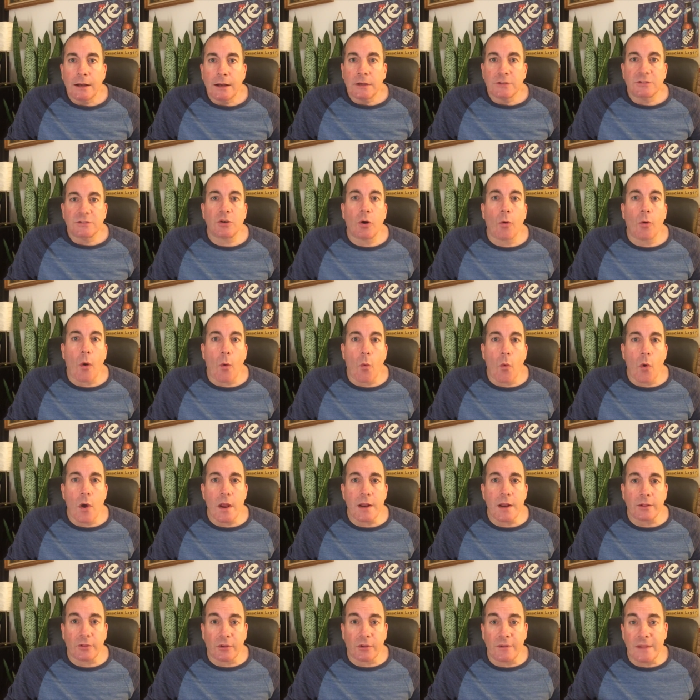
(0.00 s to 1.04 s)
So
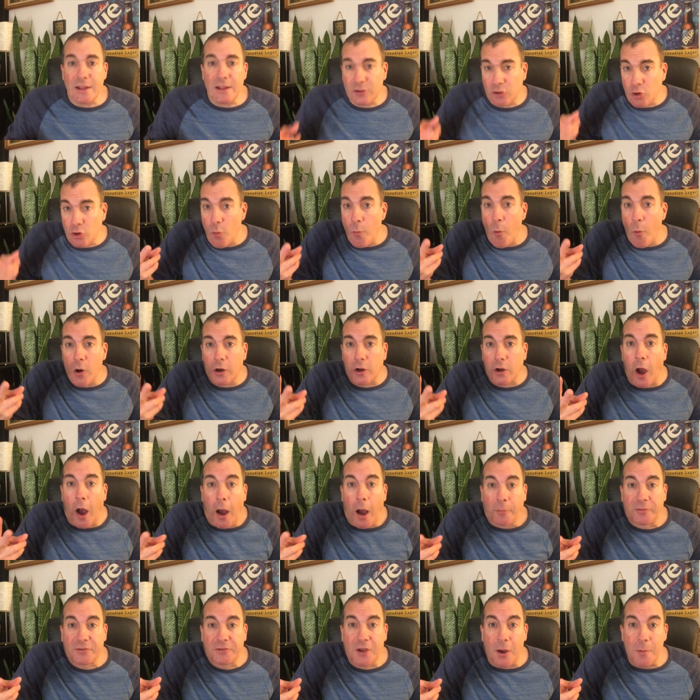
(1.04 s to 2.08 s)
then 2 more
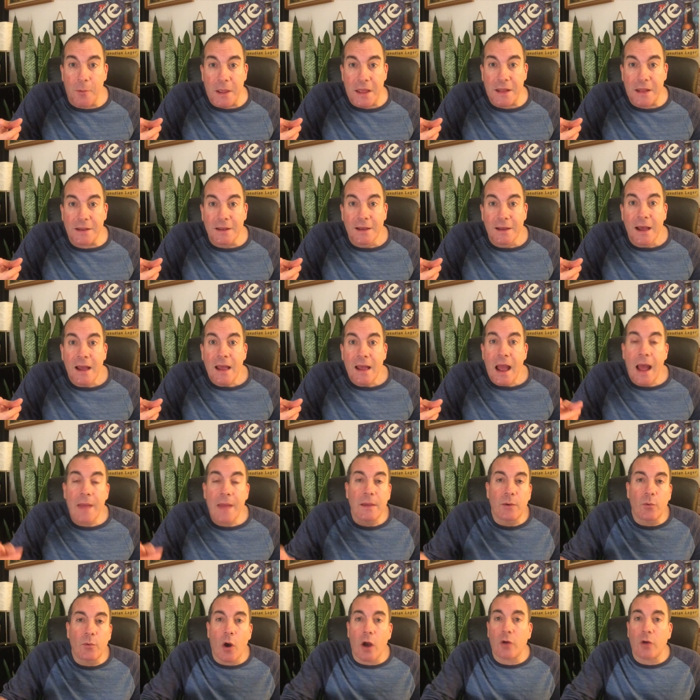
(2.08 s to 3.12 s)
cops come in, and
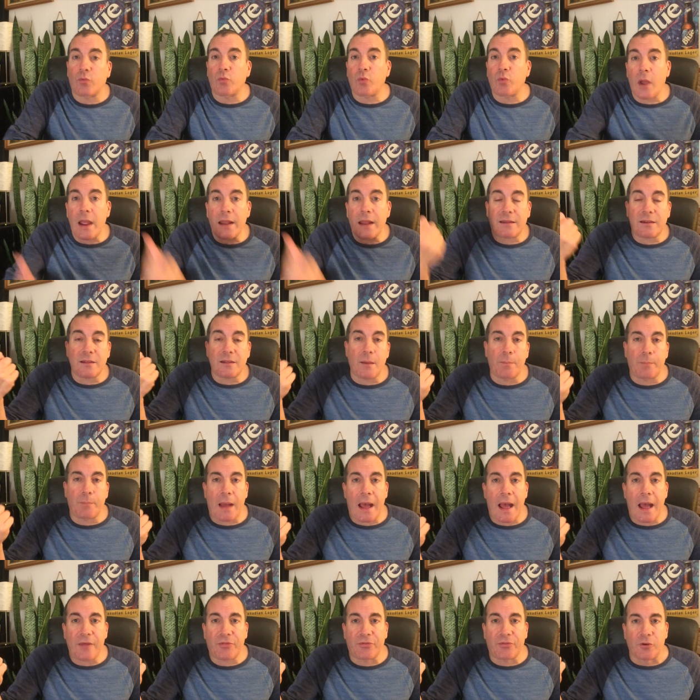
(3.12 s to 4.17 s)
they walk right to the
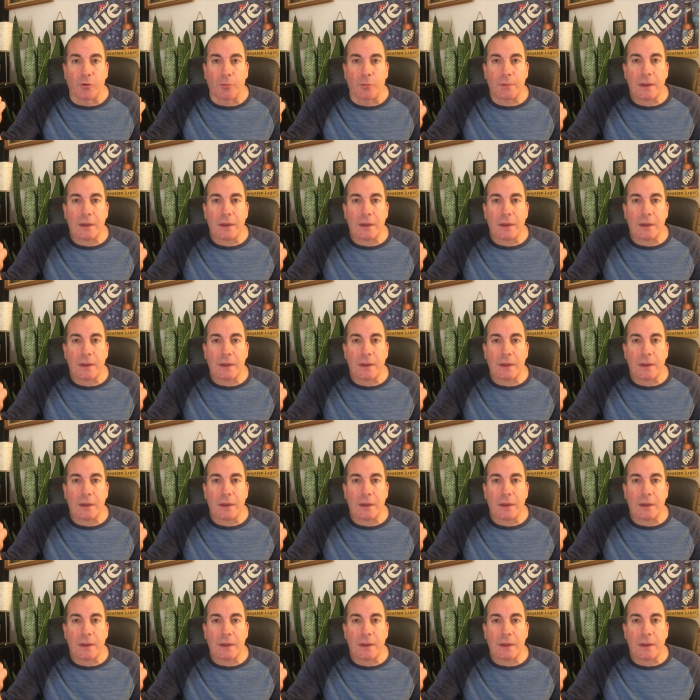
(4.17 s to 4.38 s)
bathroom.